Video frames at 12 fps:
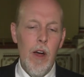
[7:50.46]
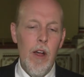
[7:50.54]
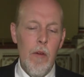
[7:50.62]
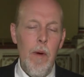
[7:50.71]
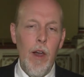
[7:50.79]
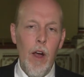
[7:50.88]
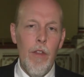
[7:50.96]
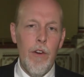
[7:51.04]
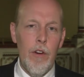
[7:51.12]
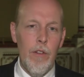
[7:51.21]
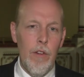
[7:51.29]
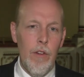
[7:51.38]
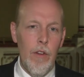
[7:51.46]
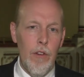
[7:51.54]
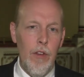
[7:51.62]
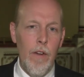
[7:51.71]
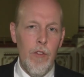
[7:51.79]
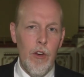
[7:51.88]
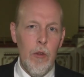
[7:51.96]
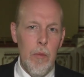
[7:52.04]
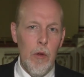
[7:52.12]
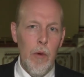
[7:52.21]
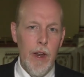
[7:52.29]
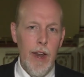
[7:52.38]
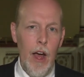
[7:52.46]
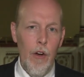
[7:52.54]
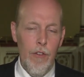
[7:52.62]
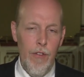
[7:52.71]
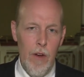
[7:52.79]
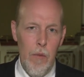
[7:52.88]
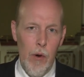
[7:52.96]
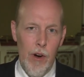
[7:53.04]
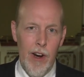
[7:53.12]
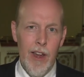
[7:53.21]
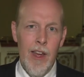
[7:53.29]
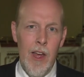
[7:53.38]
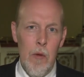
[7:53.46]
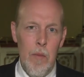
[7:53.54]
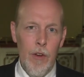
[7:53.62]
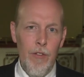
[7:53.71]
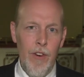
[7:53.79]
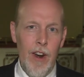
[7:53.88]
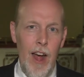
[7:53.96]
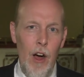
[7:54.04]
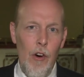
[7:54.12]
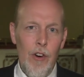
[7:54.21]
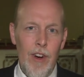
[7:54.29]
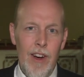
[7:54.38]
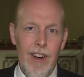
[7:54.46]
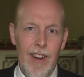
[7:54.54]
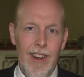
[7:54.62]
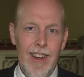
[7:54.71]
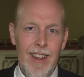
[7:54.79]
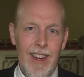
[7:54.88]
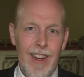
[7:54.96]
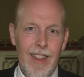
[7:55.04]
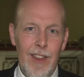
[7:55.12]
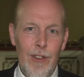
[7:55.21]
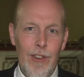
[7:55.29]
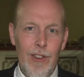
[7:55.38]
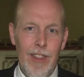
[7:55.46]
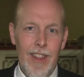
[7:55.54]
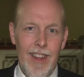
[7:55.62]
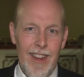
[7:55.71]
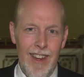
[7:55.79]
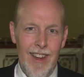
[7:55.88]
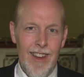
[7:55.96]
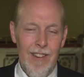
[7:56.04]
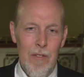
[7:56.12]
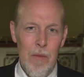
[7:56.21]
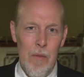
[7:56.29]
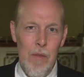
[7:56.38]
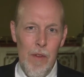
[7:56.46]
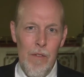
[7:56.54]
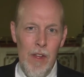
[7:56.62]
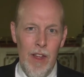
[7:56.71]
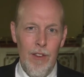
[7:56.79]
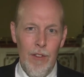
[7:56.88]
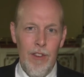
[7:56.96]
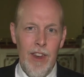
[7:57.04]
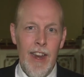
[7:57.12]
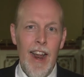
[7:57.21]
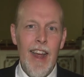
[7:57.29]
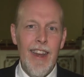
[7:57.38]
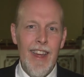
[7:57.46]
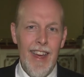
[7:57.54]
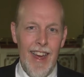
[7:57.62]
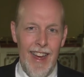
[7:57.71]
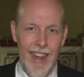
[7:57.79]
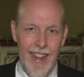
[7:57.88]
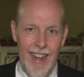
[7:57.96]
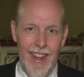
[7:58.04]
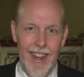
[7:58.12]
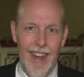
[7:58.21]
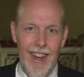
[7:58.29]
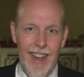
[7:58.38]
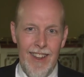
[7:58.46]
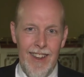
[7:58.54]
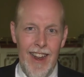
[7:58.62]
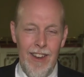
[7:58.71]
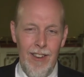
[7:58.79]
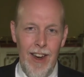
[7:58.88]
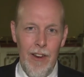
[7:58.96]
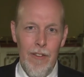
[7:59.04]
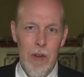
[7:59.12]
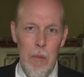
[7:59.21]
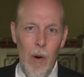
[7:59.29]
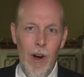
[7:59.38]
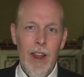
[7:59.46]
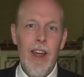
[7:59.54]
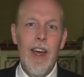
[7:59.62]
other subjects between now and February, but for now, this is the Sine Die State Senate report.